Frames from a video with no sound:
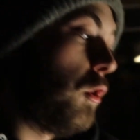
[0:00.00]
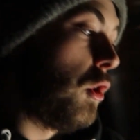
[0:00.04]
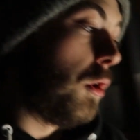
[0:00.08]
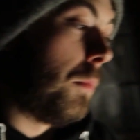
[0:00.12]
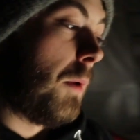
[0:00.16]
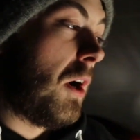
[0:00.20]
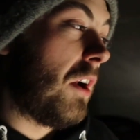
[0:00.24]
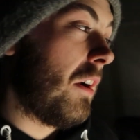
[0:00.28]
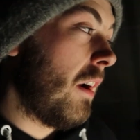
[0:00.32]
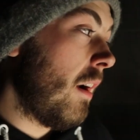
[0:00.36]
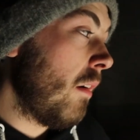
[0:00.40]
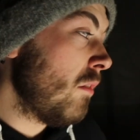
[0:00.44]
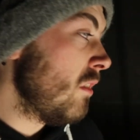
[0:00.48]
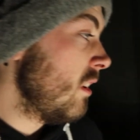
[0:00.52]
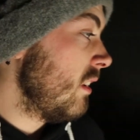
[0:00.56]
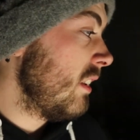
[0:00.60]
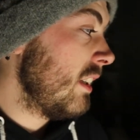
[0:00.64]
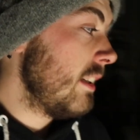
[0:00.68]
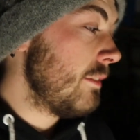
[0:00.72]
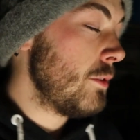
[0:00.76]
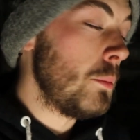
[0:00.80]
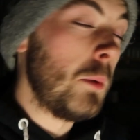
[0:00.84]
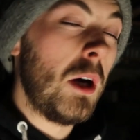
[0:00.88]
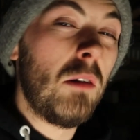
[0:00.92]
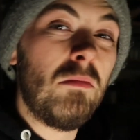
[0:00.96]
Throw them on, and I'm going to
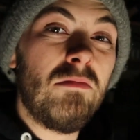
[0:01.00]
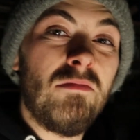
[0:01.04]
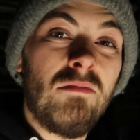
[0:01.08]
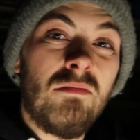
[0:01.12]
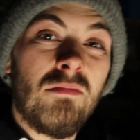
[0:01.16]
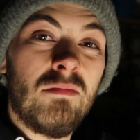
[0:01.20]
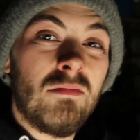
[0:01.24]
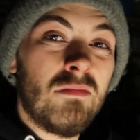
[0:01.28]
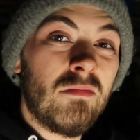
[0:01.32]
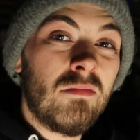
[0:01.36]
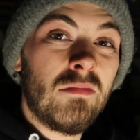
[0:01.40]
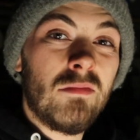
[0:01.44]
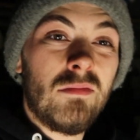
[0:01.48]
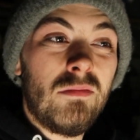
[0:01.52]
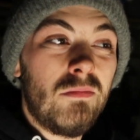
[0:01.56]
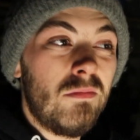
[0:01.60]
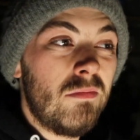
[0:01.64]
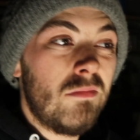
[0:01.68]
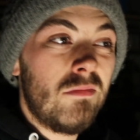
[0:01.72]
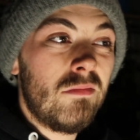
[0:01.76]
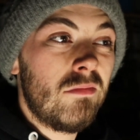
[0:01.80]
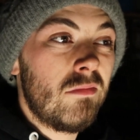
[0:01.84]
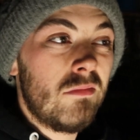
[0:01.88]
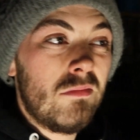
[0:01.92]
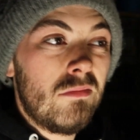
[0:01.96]
leave them on.
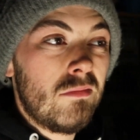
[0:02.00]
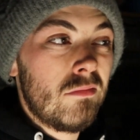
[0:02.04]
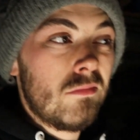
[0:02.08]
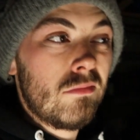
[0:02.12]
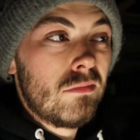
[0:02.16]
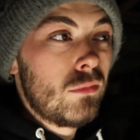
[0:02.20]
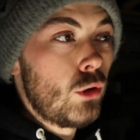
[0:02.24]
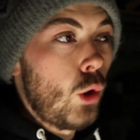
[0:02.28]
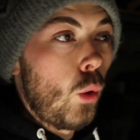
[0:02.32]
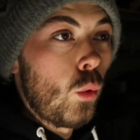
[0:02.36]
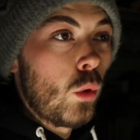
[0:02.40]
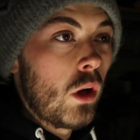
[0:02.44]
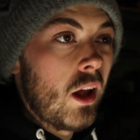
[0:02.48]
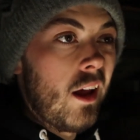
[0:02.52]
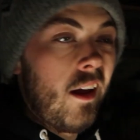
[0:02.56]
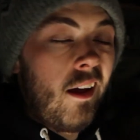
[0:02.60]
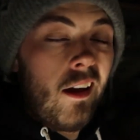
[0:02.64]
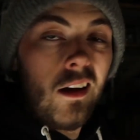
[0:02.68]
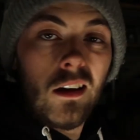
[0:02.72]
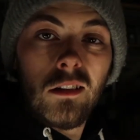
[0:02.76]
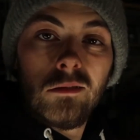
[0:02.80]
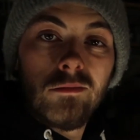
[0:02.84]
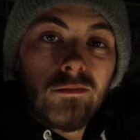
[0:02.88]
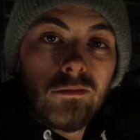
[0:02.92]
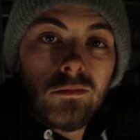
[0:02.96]
Don't
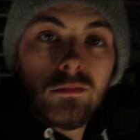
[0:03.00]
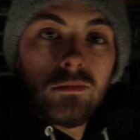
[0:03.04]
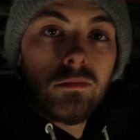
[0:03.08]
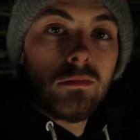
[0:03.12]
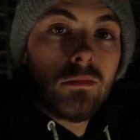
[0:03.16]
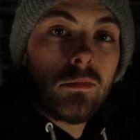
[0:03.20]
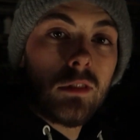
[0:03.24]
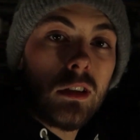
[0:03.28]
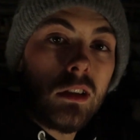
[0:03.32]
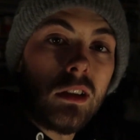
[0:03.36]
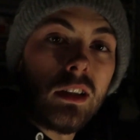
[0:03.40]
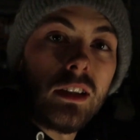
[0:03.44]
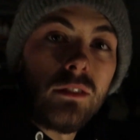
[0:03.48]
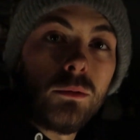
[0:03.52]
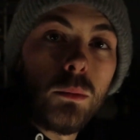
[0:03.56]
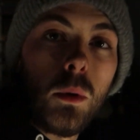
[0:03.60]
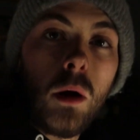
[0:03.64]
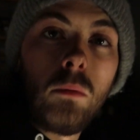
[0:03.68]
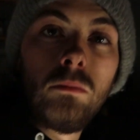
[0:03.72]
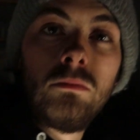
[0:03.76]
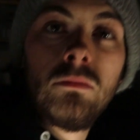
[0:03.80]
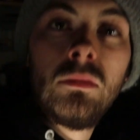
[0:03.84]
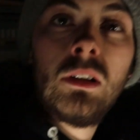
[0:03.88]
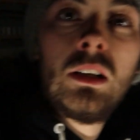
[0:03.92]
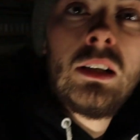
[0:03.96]
care. I'm going to leave them
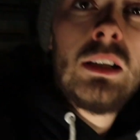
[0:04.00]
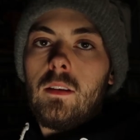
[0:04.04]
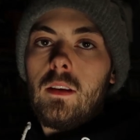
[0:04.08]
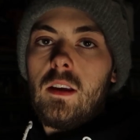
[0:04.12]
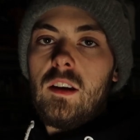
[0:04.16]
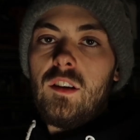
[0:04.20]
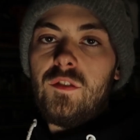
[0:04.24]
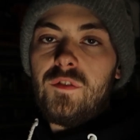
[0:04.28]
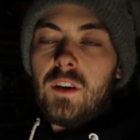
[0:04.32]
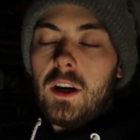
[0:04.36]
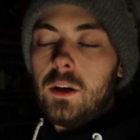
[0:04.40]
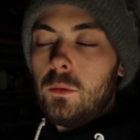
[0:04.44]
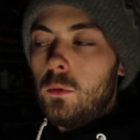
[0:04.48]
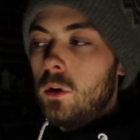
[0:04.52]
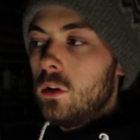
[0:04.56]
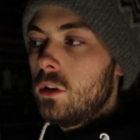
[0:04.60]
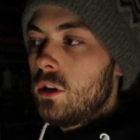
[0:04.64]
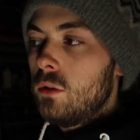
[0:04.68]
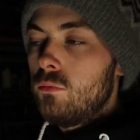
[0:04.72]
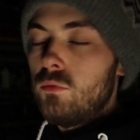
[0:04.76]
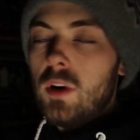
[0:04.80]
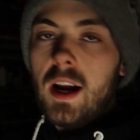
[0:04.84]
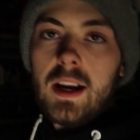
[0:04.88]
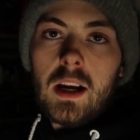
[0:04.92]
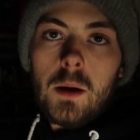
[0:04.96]
on. If anyone
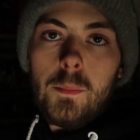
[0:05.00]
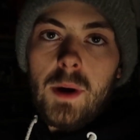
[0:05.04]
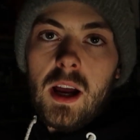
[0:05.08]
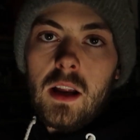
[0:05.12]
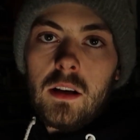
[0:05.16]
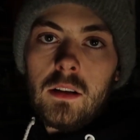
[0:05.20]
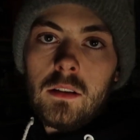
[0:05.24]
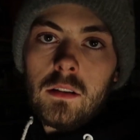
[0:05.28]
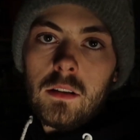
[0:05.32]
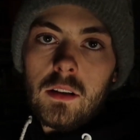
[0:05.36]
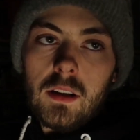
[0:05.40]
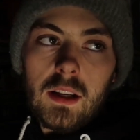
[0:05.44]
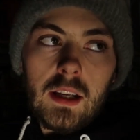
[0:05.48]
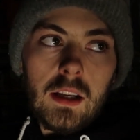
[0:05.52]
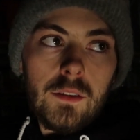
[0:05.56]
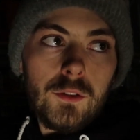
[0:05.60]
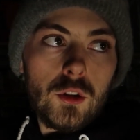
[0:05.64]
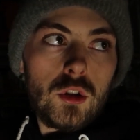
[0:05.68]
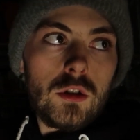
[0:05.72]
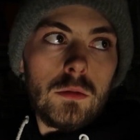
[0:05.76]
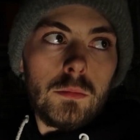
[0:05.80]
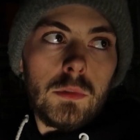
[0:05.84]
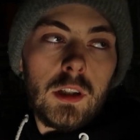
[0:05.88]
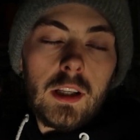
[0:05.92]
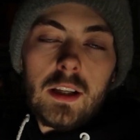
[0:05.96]
can recommend either
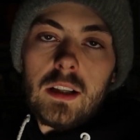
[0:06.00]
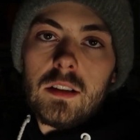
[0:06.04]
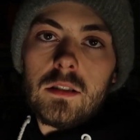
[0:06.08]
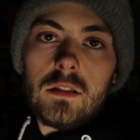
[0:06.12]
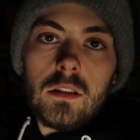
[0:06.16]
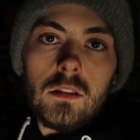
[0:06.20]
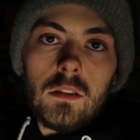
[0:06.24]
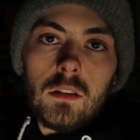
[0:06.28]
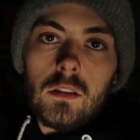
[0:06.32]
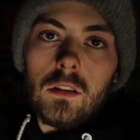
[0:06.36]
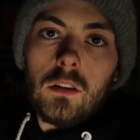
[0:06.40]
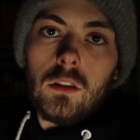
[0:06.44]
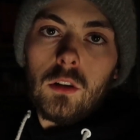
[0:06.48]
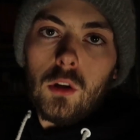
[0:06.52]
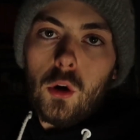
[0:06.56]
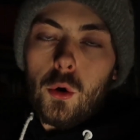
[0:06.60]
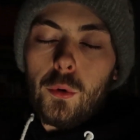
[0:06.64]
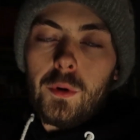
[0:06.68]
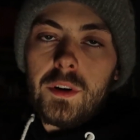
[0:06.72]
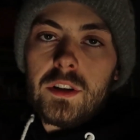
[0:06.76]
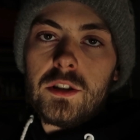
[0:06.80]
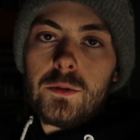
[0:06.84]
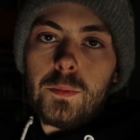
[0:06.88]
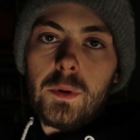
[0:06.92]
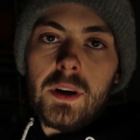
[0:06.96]
some decent
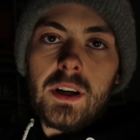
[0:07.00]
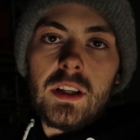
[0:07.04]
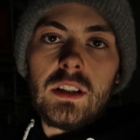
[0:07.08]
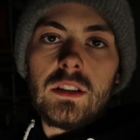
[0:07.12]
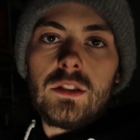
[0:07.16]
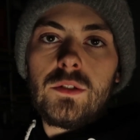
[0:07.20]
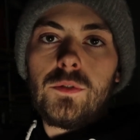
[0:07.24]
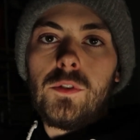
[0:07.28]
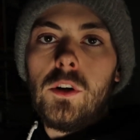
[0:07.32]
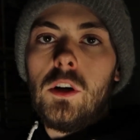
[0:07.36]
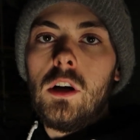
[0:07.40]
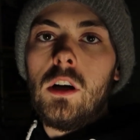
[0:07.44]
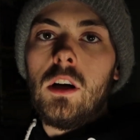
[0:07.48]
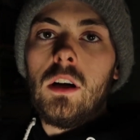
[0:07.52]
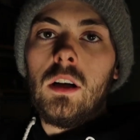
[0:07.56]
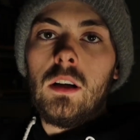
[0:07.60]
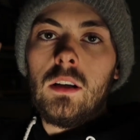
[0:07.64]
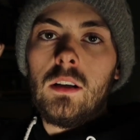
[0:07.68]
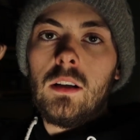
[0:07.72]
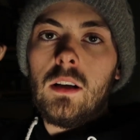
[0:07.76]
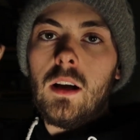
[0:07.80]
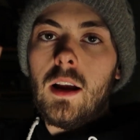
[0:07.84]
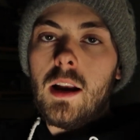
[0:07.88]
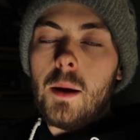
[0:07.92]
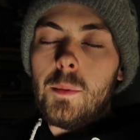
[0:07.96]
lowering springs for
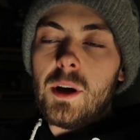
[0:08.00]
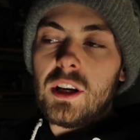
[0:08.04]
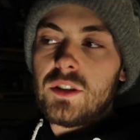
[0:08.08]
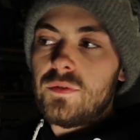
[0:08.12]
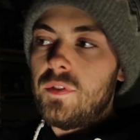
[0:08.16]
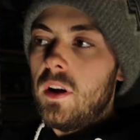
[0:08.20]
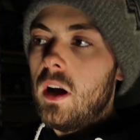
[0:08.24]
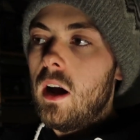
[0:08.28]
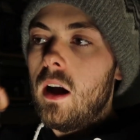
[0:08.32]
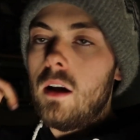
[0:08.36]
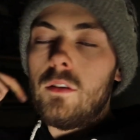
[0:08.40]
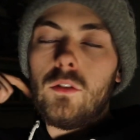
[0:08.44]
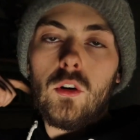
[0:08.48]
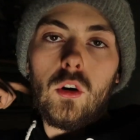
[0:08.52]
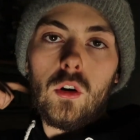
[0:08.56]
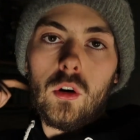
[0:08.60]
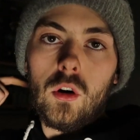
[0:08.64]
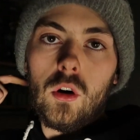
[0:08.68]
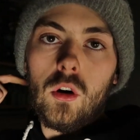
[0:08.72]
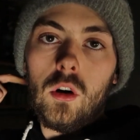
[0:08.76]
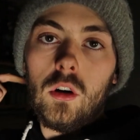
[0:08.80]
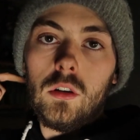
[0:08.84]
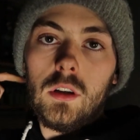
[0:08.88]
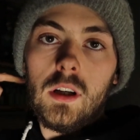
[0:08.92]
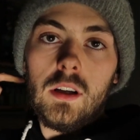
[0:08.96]
an MX5
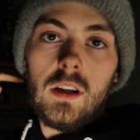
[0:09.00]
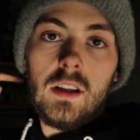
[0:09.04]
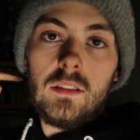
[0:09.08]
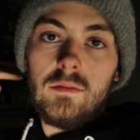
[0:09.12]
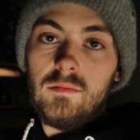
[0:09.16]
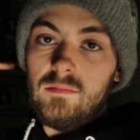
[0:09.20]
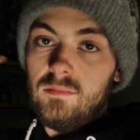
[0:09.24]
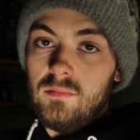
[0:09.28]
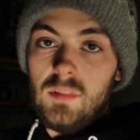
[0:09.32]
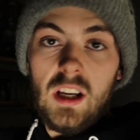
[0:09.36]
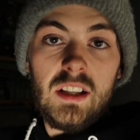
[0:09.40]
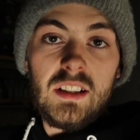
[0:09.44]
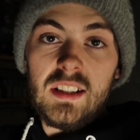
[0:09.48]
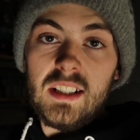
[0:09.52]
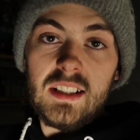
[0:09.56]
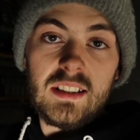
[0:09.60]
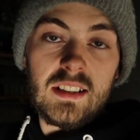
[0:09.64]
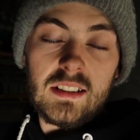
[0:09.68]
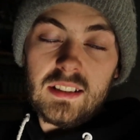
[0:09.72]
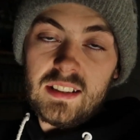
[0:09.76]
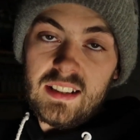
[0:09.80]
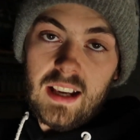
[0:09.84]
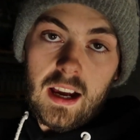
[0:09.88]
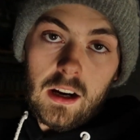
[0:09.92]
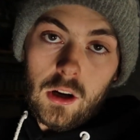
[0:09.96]
or a
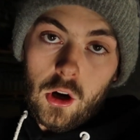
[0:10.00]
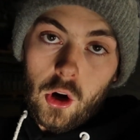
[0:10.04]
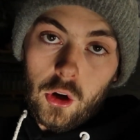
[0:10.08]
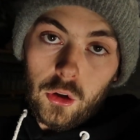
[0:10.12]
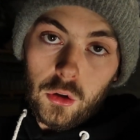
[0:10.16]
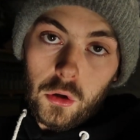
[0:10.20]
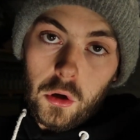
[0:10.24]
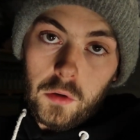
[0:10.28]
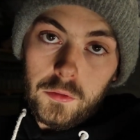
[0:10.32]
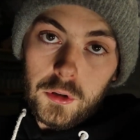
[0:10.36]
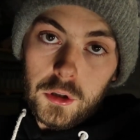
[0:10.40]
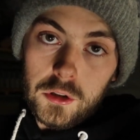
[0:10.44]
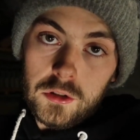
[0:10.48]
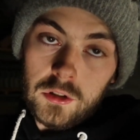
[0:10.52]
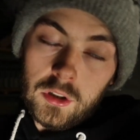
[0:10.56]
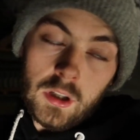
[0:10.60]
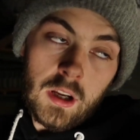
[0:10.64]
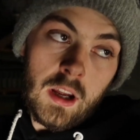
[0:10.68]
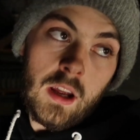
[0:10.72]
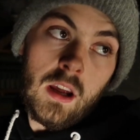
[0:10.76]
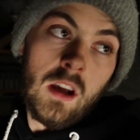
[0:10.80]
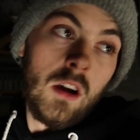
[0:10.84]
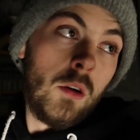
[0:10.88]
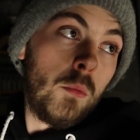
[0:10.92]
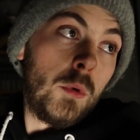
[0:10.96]
decent set of coilovers
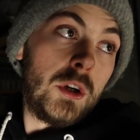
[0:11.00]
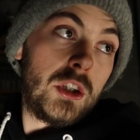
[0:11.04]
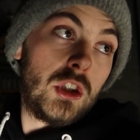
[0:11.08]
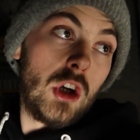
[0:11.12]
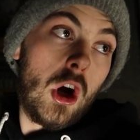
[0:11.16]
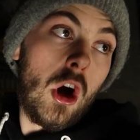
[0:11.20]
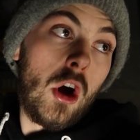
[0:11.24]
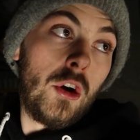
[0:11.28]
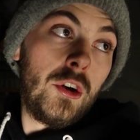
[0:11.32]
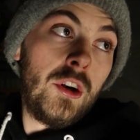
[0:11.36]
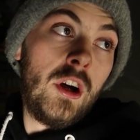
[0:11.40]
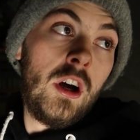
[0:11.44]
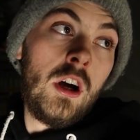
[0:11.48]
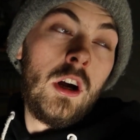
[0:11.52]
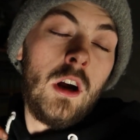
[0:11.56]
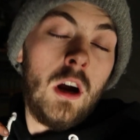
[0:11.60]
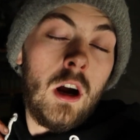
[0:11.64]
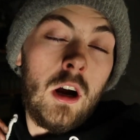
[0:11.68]
which aren't